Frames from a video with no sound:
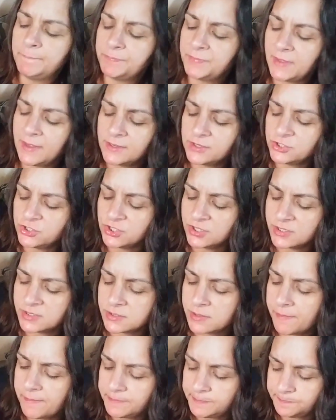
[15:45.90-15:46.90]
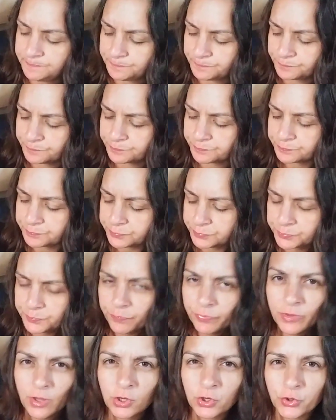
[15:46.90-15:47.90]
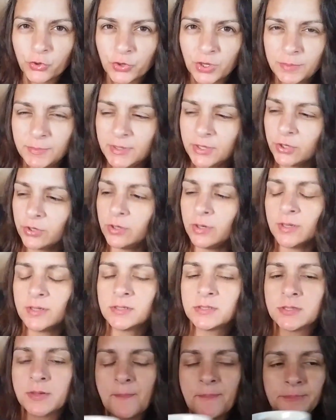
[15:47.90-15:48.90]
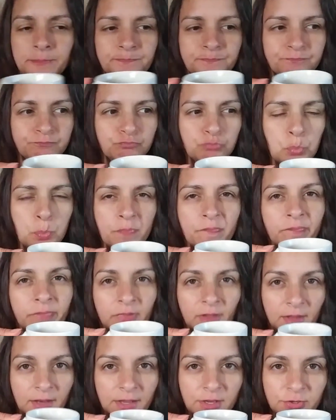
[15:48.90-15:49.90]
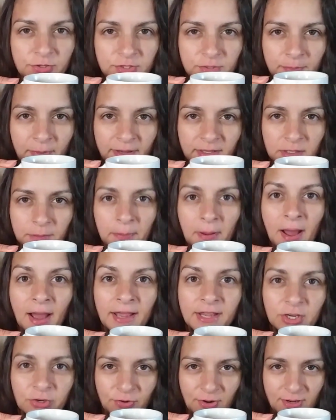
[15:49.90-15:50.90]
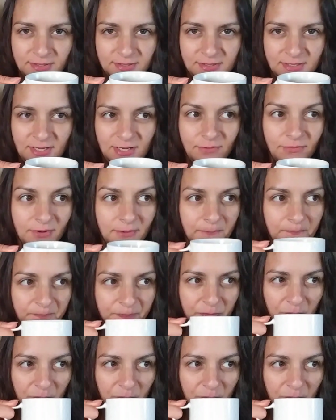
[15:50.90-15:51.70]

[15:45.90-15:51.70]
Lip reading: That is just creamy goodness. And I used to make the pie crust even.